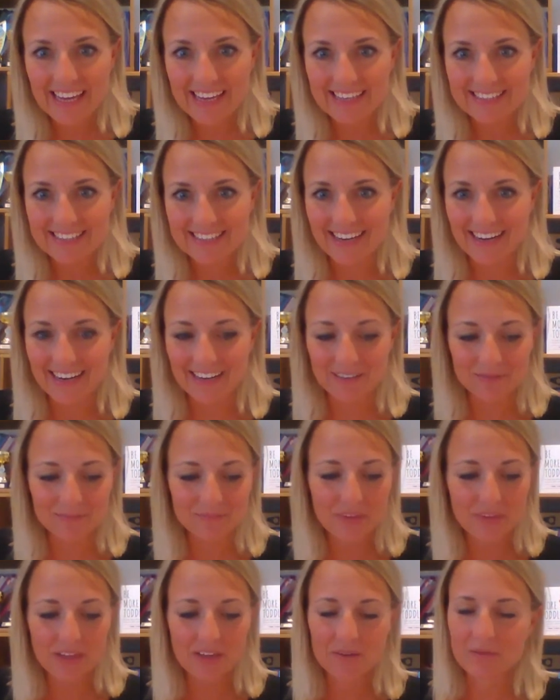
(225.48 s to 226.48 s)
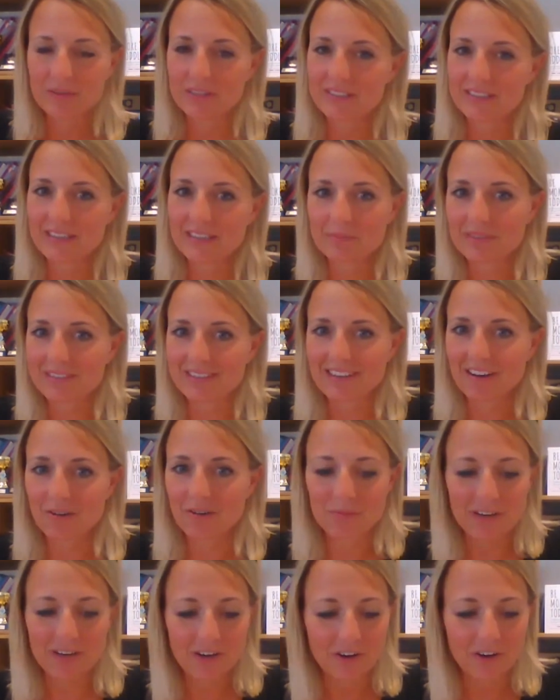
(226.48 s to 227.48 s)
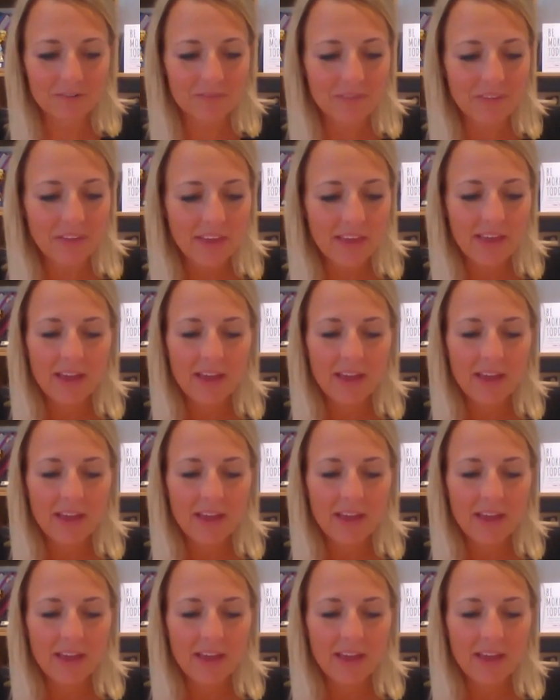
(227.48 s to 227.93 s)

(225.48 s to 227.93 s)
years now. It seems terribly long.